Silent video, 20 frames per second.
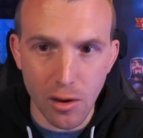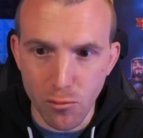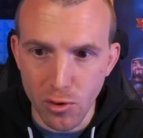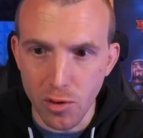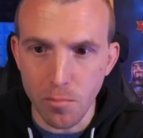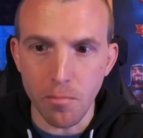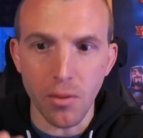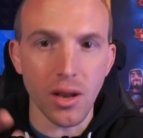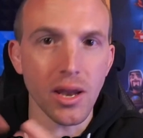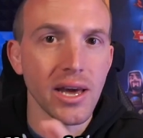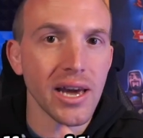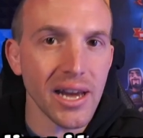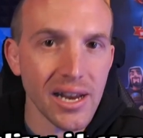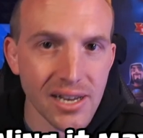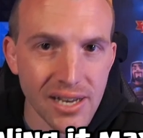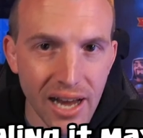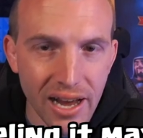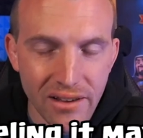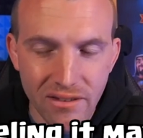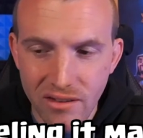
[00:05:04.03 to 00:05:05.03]
were
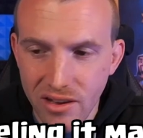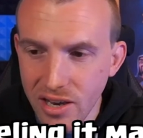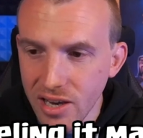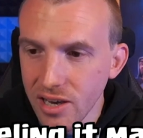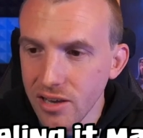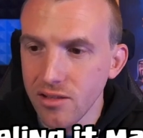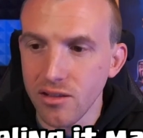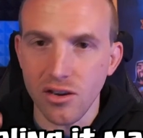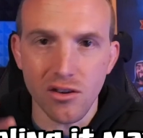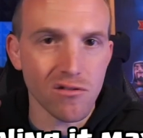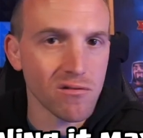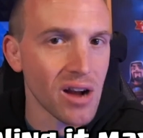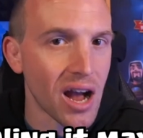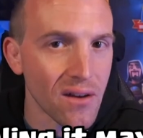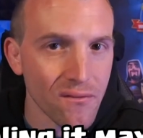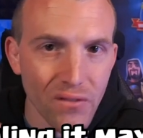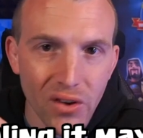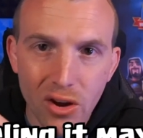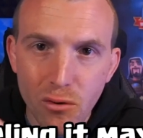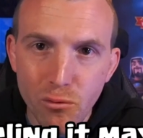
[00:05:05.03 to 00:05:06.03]
playtesting, the
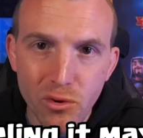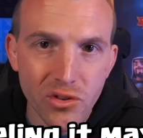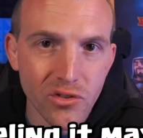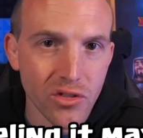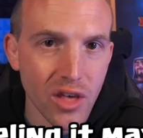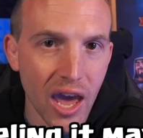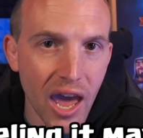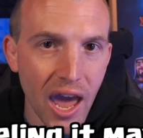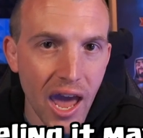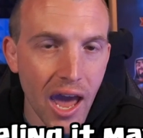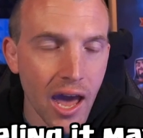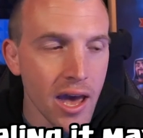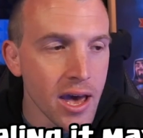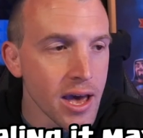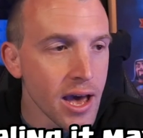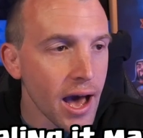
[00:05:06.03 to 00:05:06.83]
graphic was there,